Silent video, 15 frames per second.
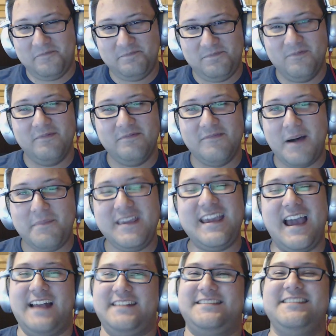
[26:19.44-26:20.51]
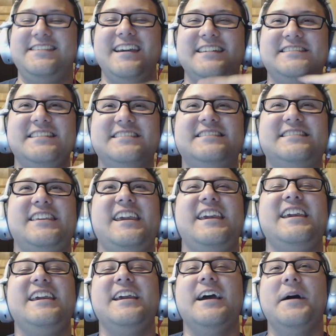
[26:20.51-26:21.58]
let me guess, this is
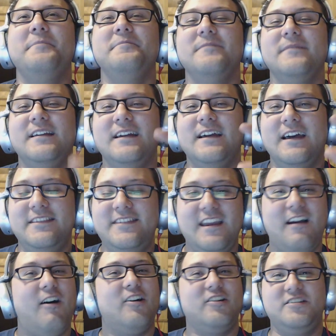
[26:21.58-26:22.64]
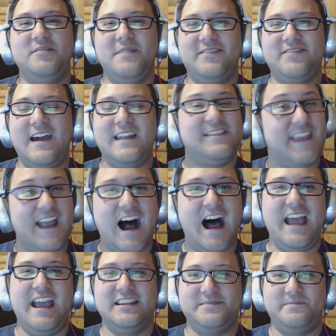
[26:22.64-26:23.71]
the argument that the
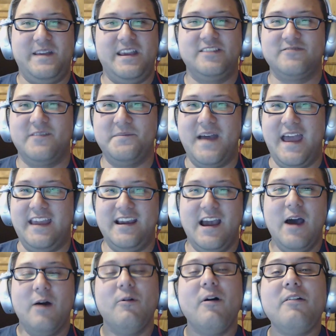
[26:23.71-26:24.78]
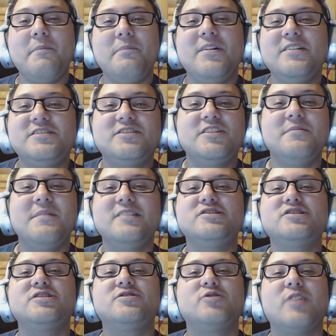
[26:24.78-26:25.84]
ISPs would make. Well, it puts too much
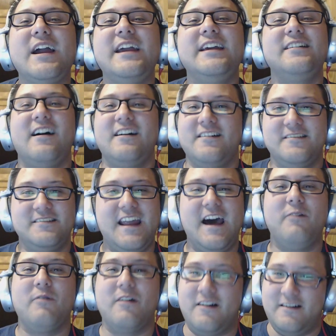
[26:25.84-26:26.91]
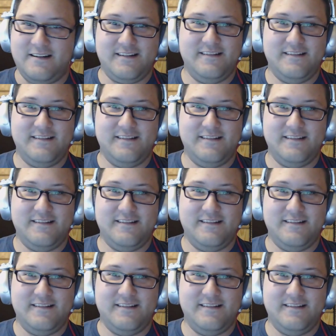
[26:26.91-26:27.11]
strain on our network.